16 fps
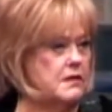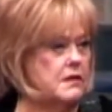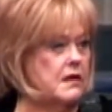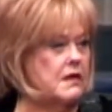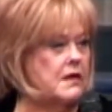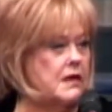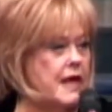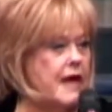
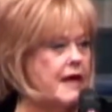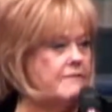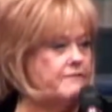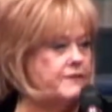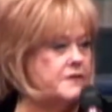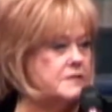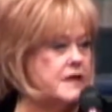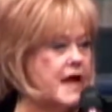Life
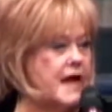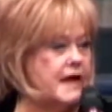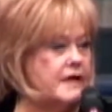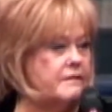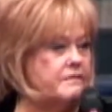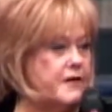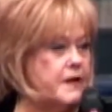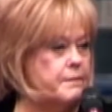is like a
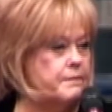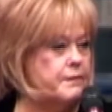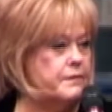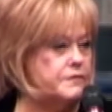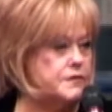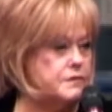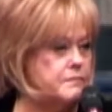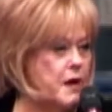vapor
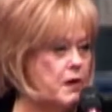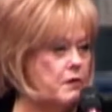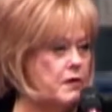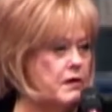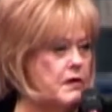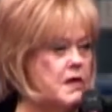of smoke.